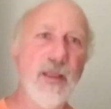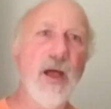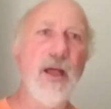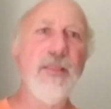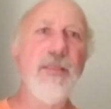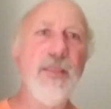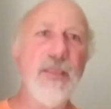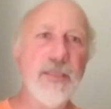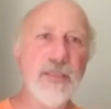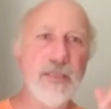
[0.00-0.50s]

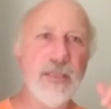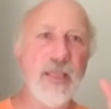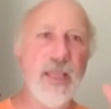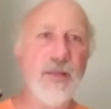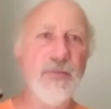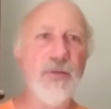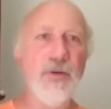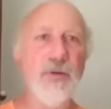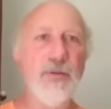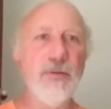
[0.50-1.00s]
On this
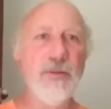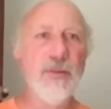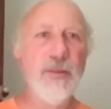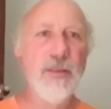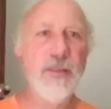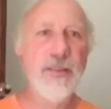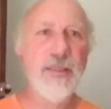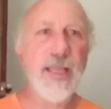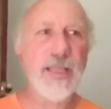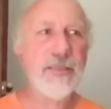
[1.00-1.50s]
level,
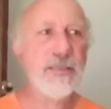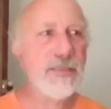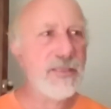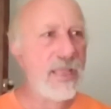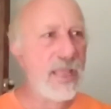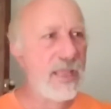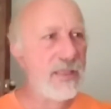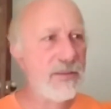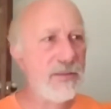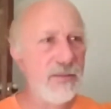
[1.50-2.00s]
that's
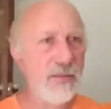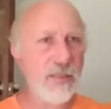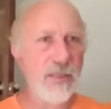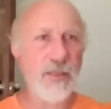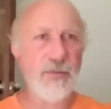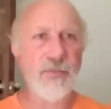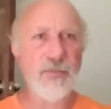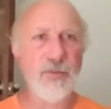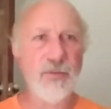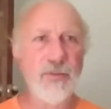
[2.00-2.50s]
that
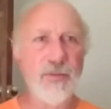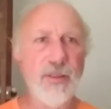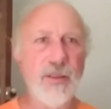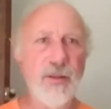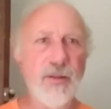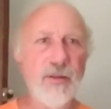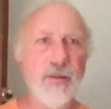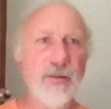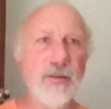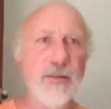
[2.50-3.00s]
level
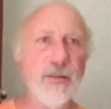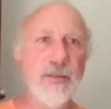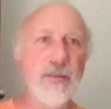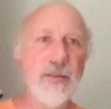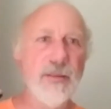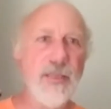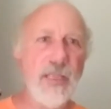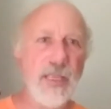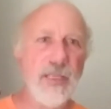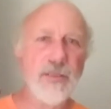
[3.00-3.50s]
there.
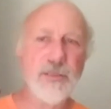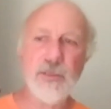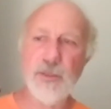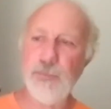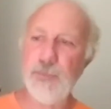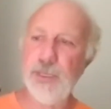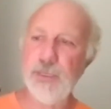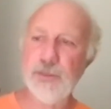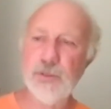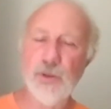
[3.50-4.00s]
Needs
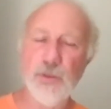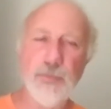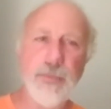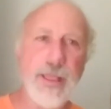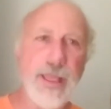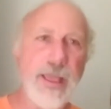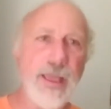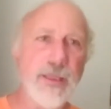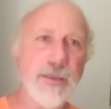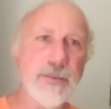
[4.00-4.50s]
to be
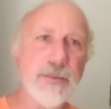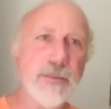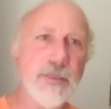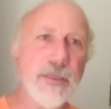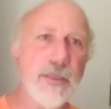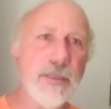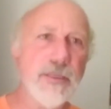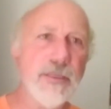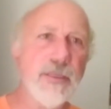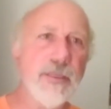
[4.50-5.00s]
surpassed,
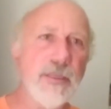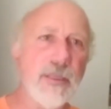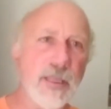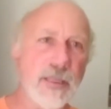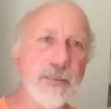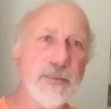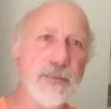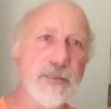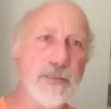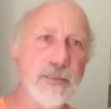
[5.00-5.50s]
and
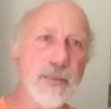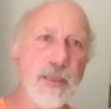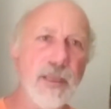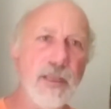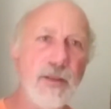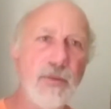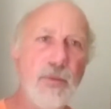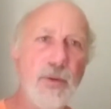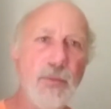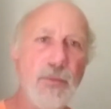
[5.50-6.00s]
that's
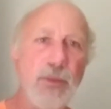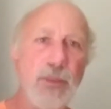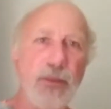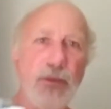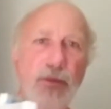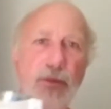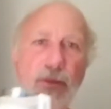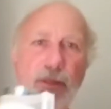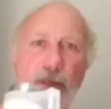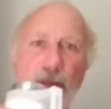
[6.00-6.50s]
kind of what we do